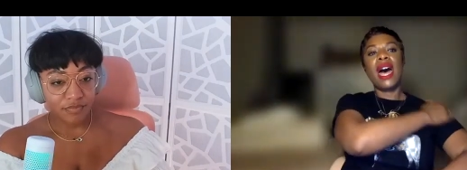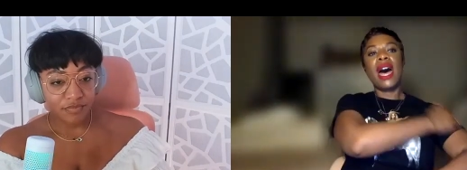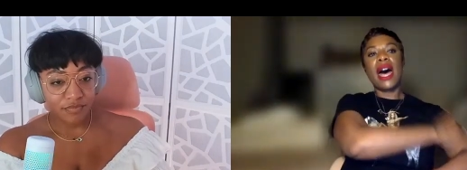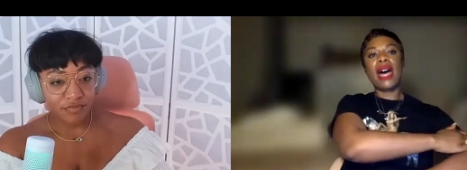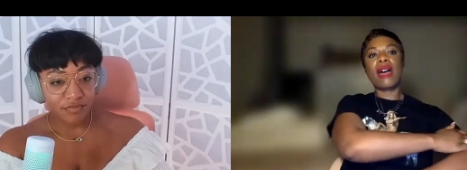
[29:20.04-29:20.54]

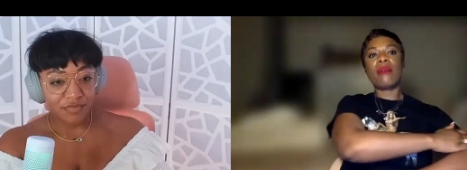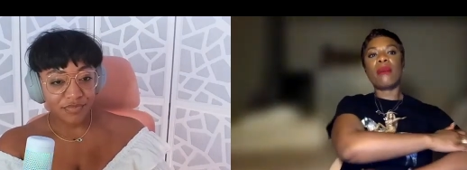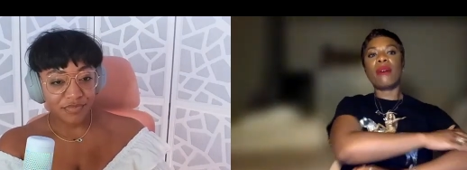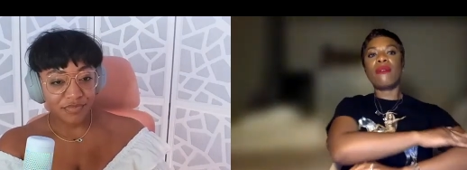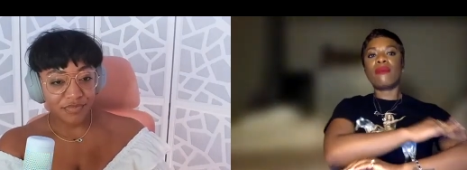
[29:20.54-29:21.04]
Speaker 1: um,
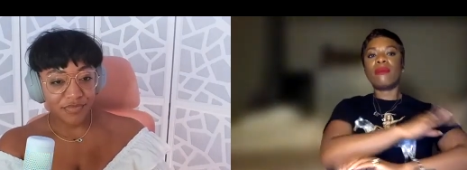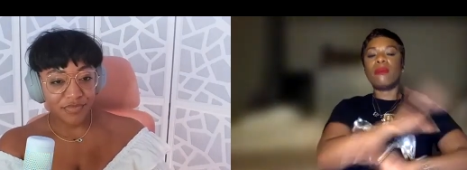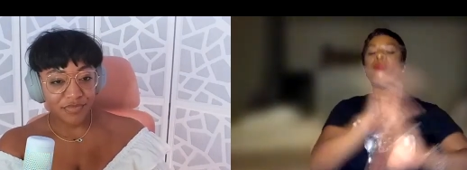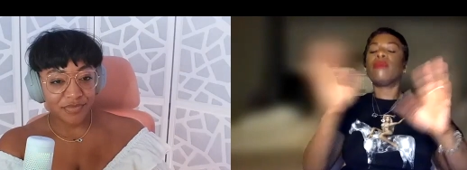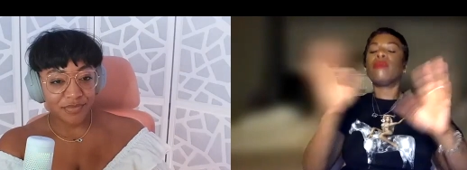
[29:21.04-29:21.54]

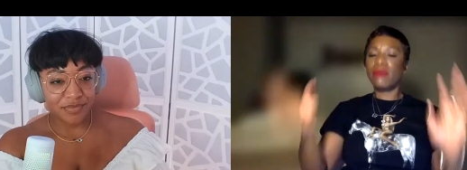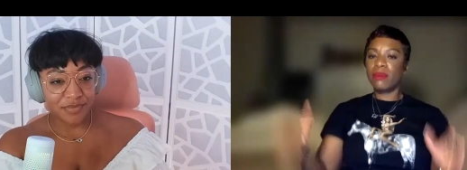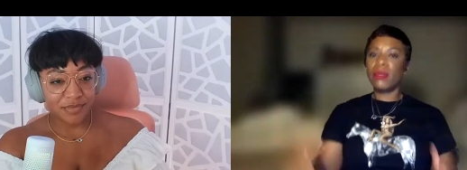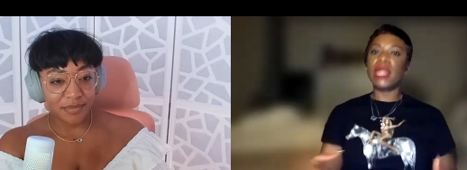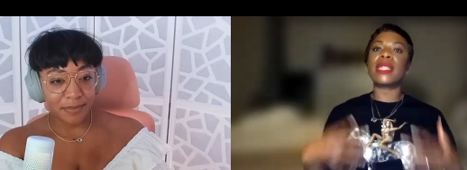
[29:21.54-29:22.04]

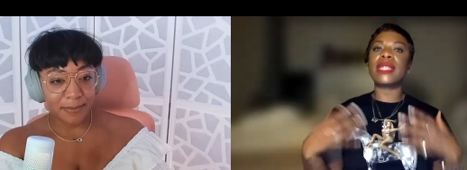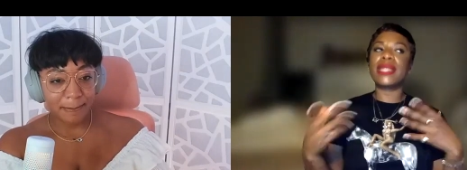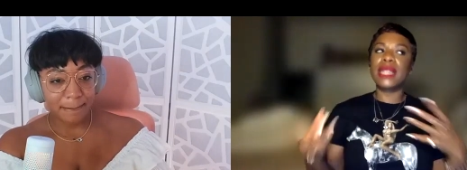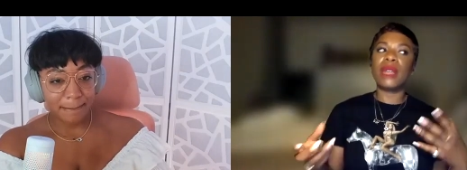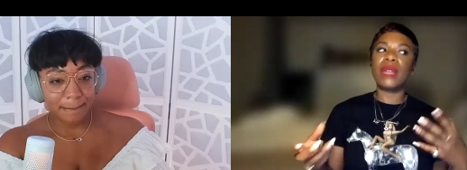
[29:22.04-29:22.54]
it's the
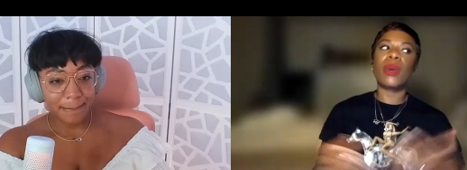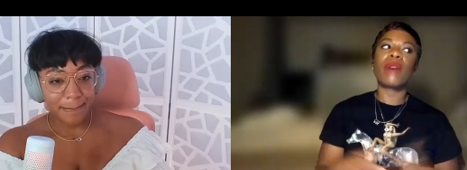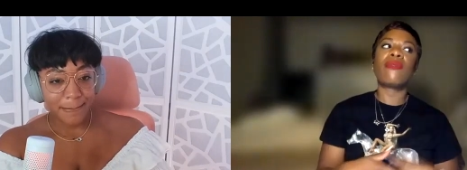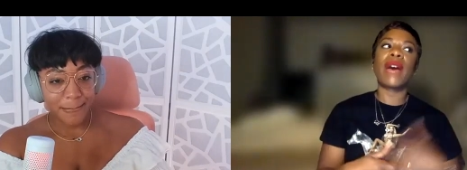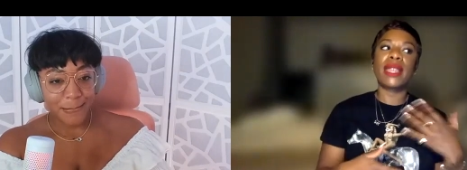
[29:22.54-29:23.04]
scene
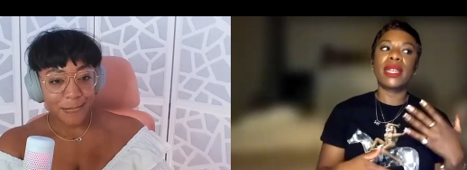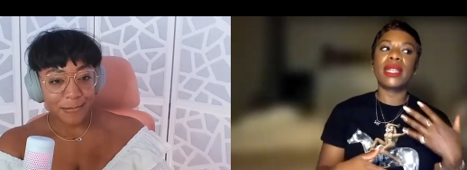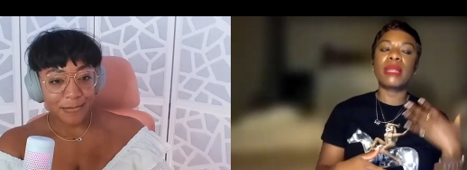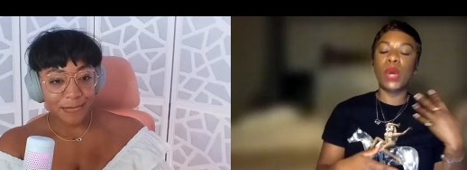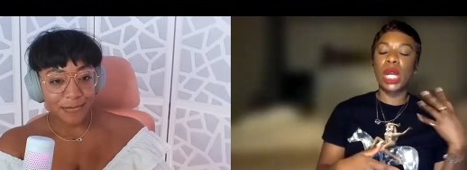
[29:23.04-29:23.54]
where Violet
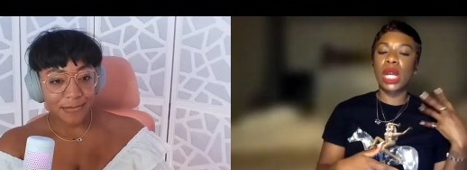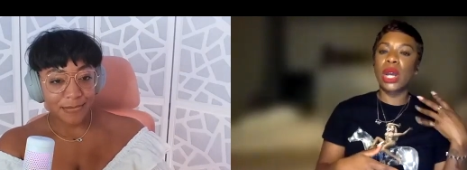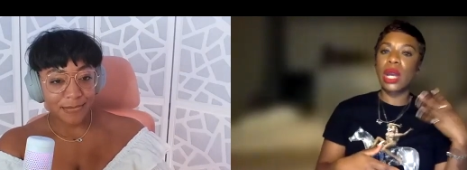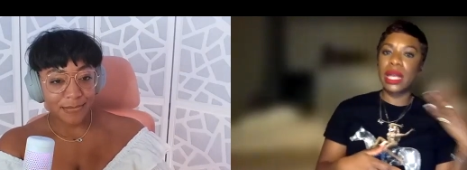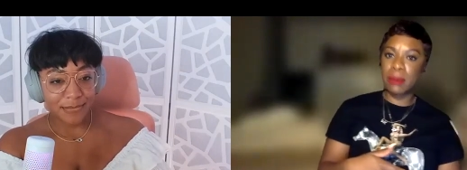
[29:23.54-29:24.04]
is mourning
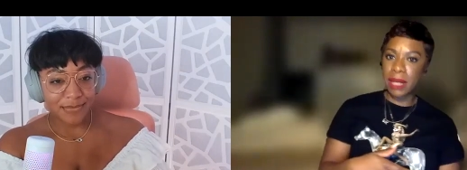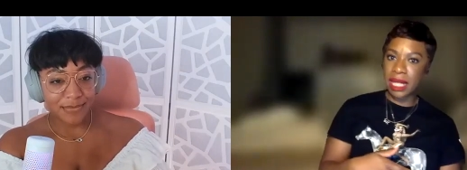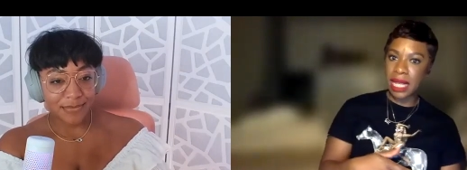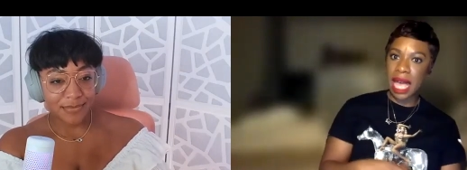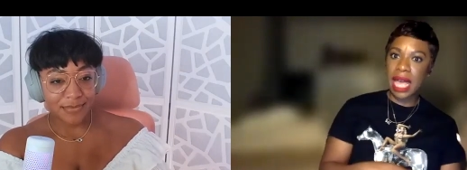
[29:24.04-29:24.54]
her husband's
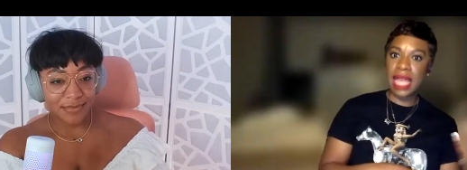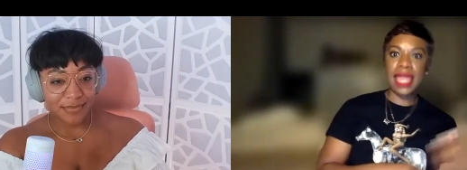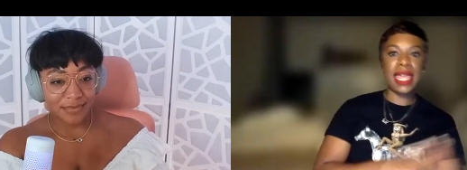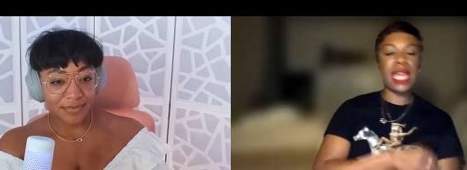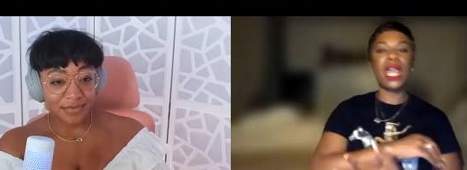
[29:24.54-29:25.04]
death.
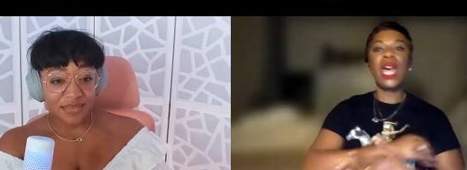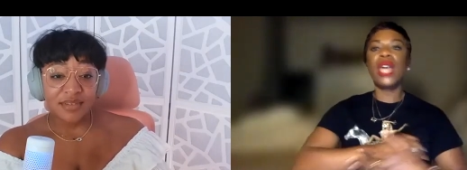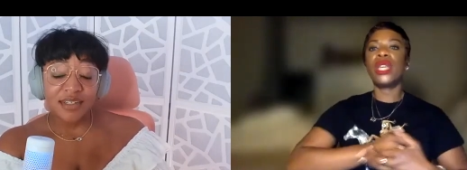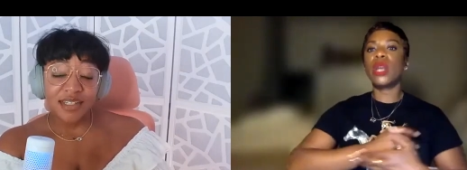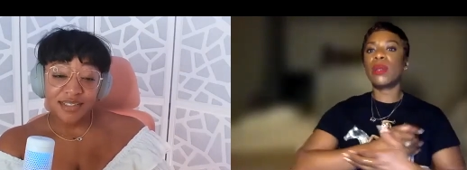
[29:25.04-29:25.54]
And,
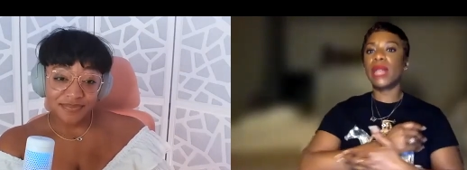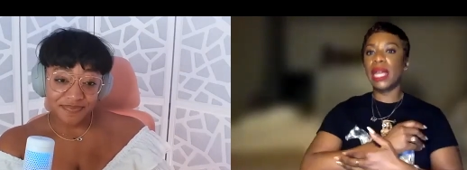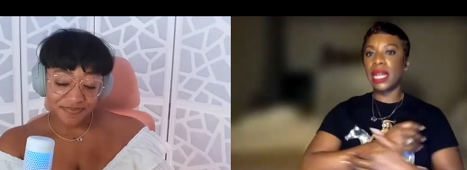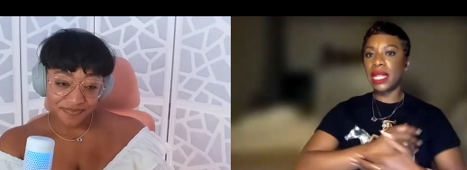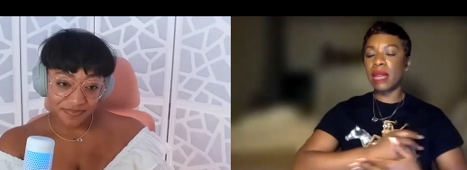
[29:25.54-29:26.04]
you know,
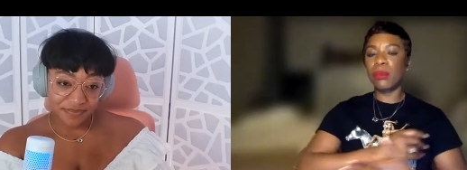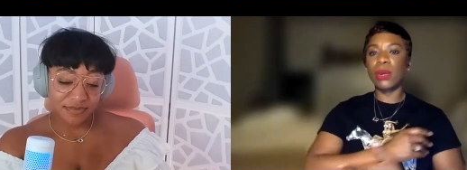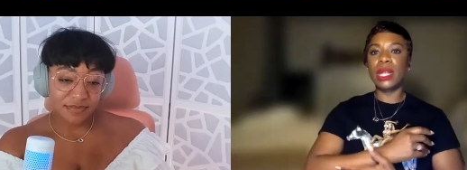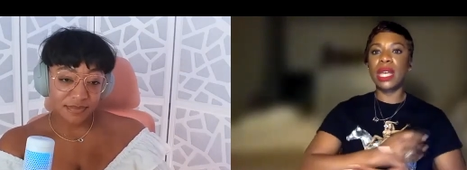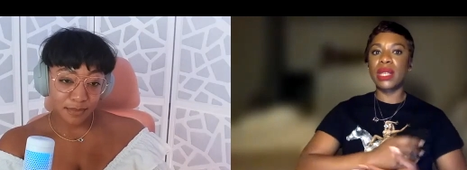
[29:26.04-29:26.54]
Lady
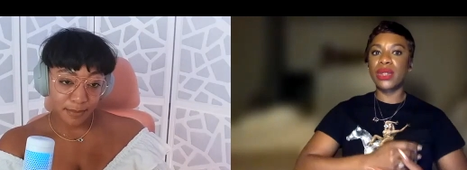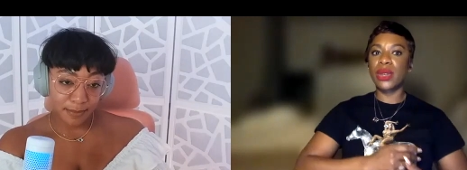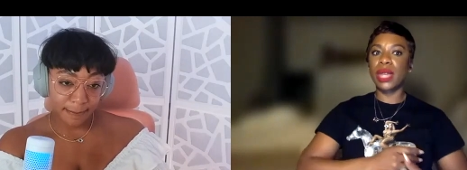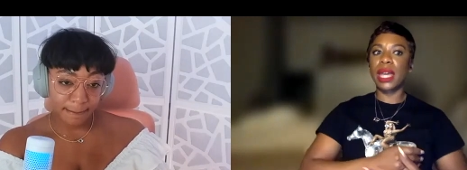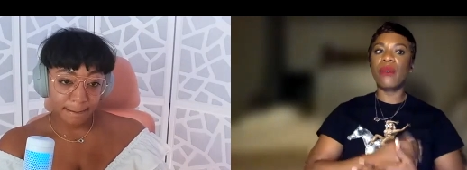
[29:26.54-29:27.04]
Danbury tells her
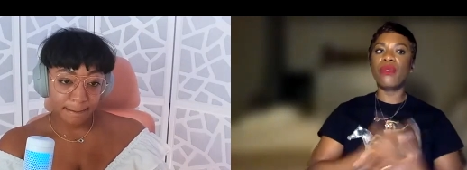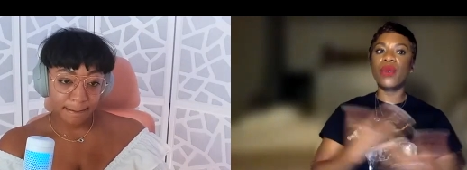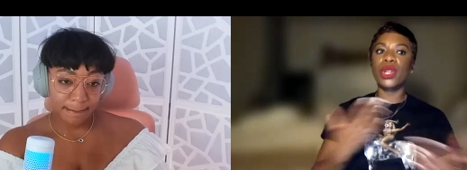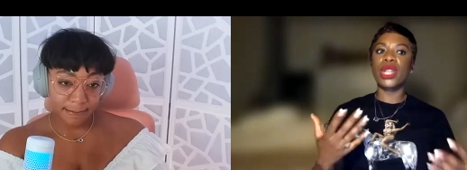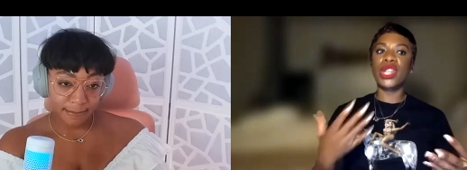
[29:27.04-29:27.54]
like how
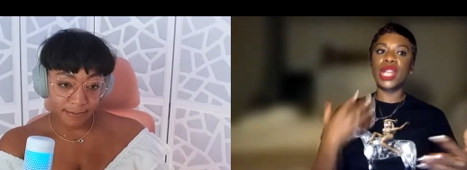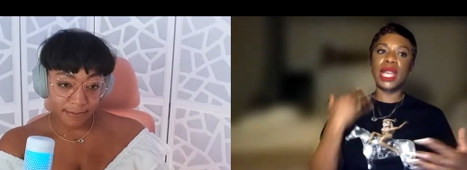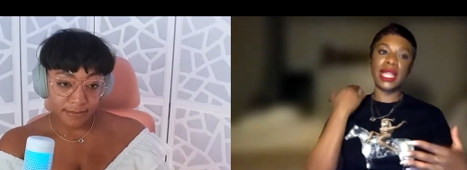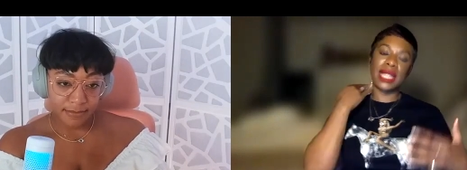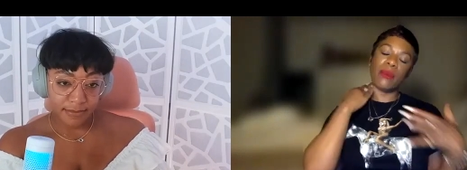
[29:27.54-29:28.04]
fortunate she
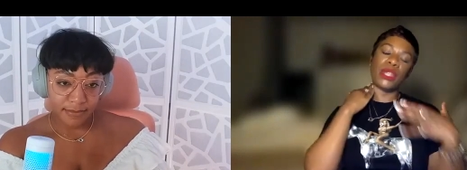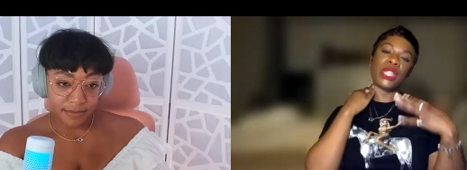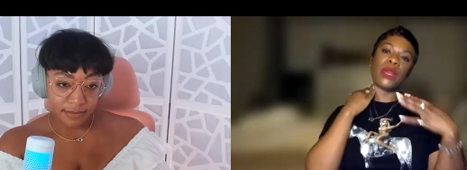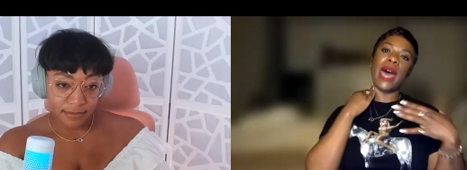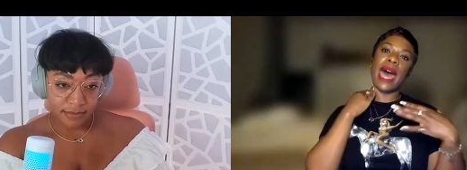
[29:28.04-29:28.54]
is. And I was
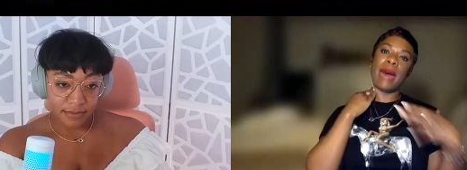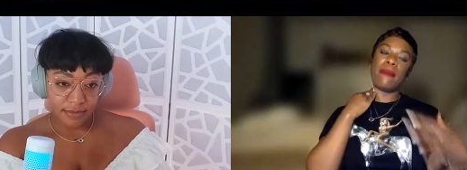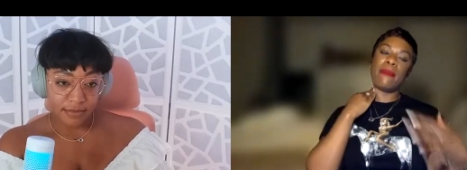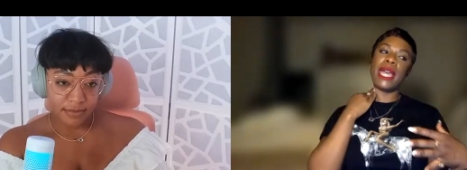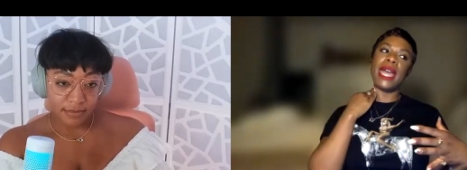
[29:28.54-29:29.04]
so
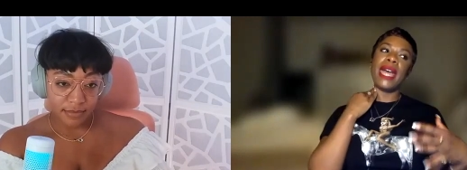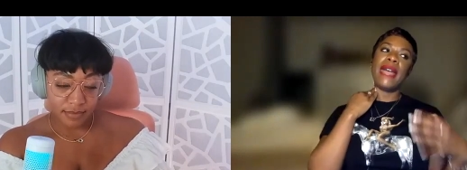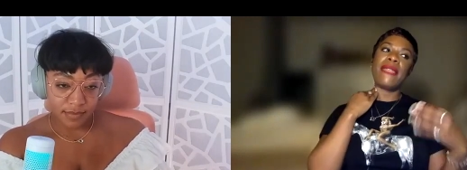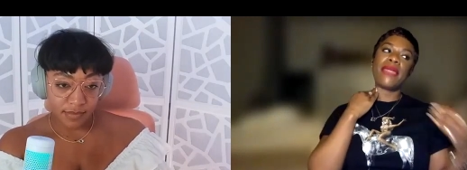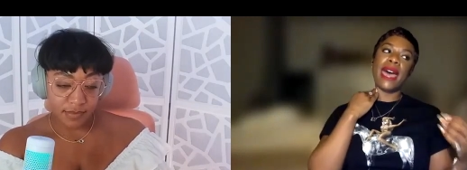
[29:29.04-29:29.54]
happy
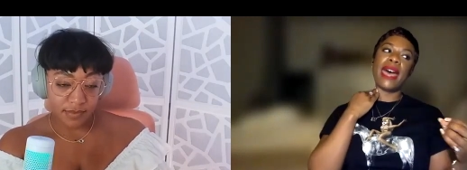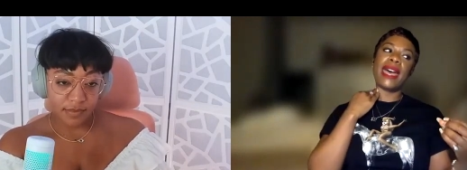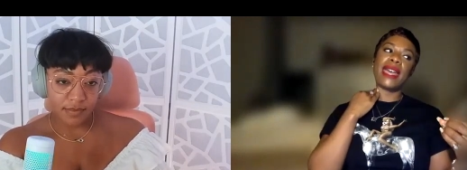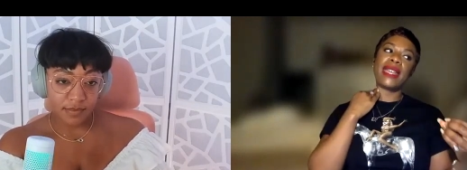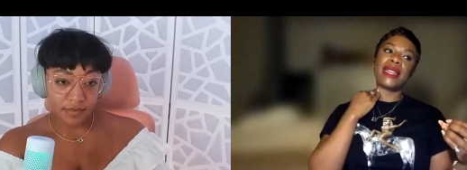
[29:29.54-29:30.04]

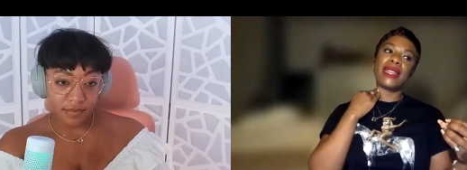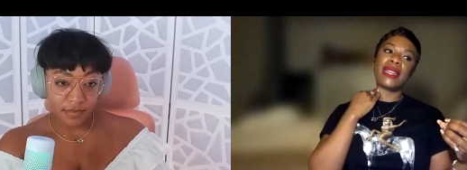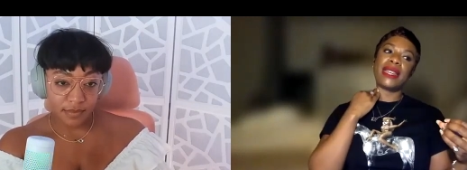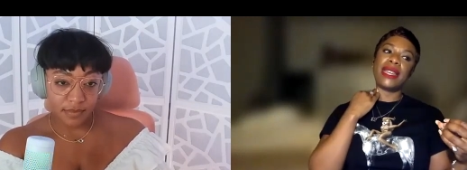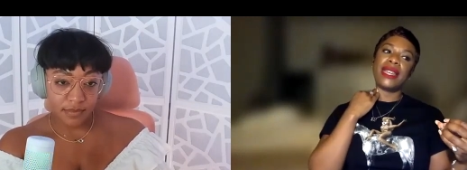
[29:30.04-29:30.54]
that
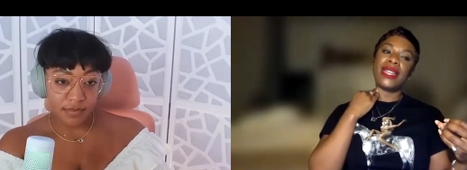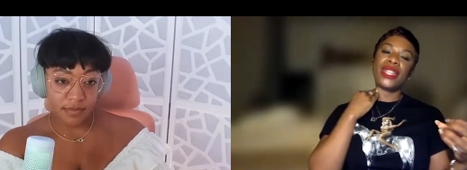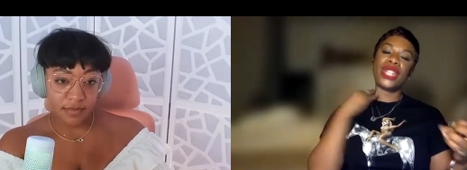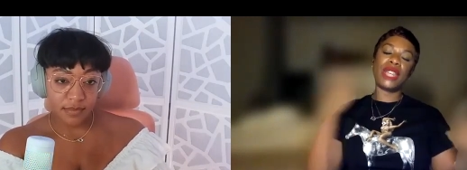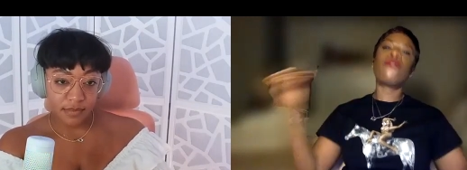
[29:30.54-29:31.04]
she